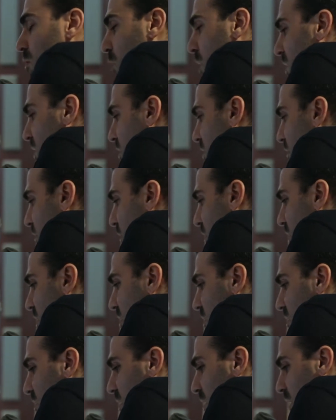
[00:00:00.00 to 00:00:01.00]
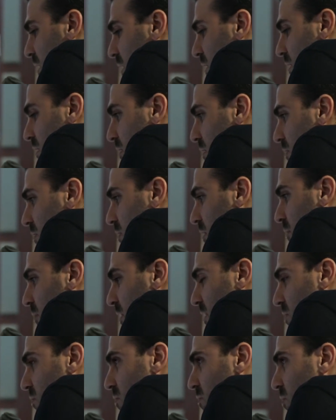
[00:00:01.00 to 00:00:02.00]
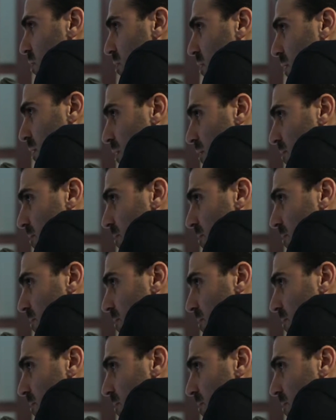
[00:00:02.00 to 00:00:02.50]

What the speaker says: When did you first start messing with music?